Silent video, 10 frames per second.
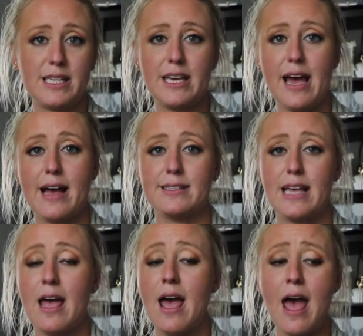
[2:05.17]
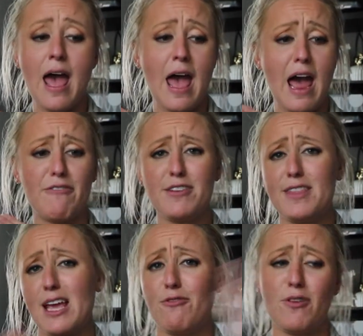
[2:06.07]
He has
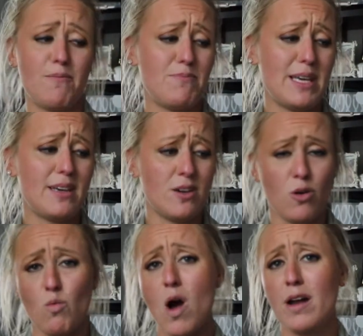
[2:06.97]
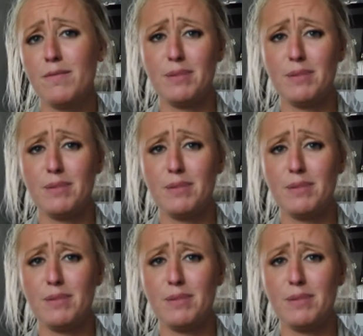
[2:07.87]
everything from beginner 1,